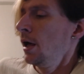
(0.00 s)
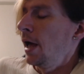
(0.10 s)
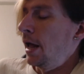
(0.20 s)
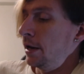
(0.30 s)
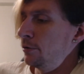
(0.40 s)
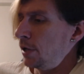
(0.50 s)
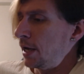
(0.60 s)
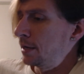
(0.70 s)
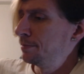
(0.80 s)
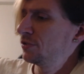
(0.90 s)
and I do
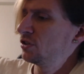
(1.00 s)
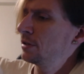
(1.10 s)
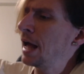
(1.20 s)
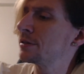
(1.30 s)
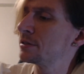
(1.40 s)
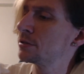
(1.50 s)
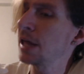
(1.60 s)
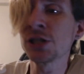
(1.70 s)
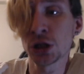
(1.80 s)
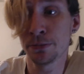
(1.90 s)
like them. So
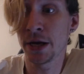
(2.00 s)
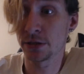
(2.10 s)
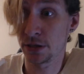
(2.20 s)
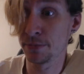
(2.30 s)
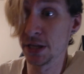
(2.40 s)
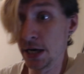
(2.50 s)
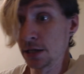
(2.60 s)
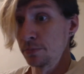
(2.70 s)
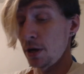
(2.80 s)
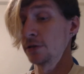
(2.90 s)
that should make some of the
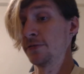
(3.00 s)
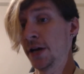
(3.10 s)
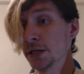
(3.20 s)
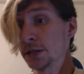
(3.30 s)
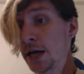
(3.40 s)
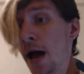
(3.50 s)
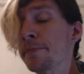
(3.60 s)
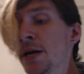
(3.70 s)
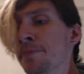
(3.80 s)
Xbox fans happy.